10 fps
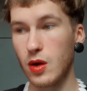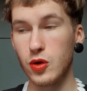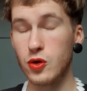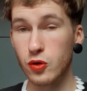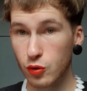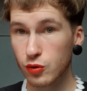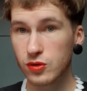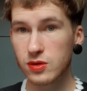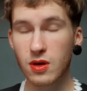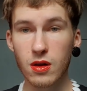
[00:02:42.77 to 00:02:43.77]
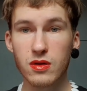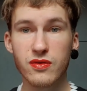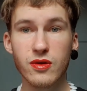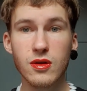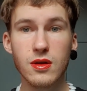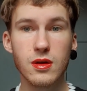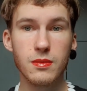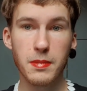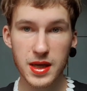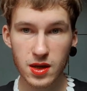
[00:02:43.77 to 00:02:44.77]
use colorful
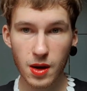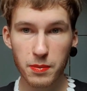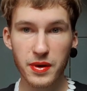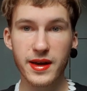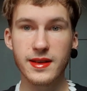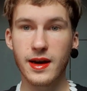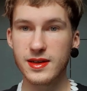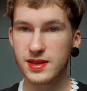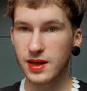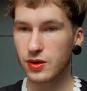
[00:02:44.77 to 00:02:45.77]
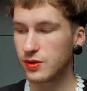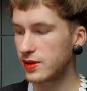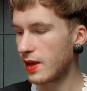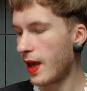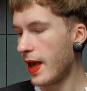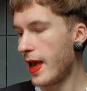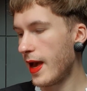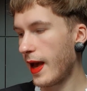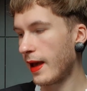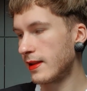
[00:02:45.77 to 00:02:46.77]
makeup and eyeshadows,
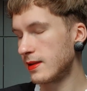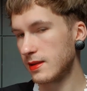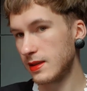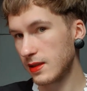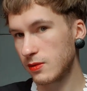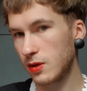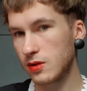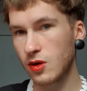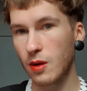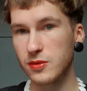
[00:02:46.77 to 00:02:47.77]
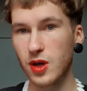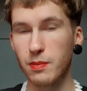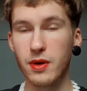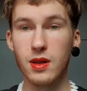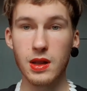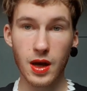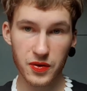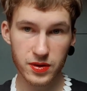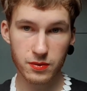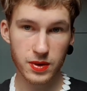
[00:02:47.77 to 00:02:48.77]
and this one comes up a
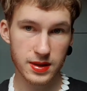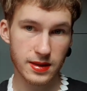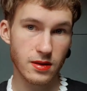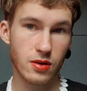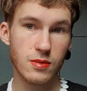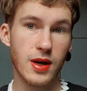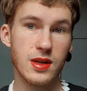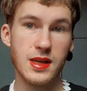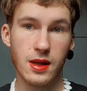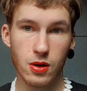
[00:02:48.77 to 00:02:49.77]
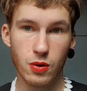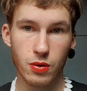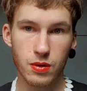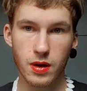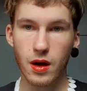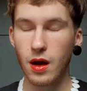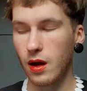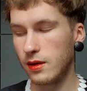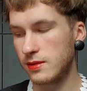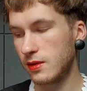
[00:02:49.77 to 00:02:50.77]
lot when they talk about yellow.
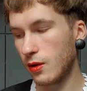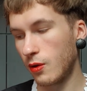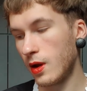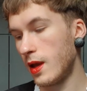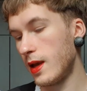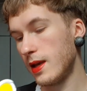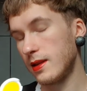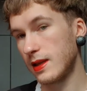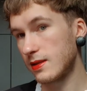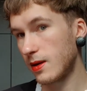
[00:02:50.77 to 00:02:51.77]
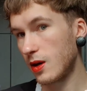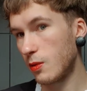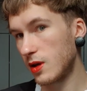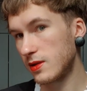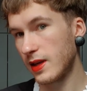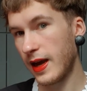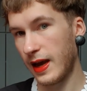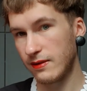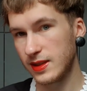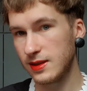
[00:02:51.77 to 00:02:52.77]
So that's why I wanted to
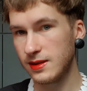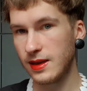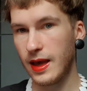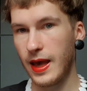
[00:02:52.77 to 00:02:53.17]
have it.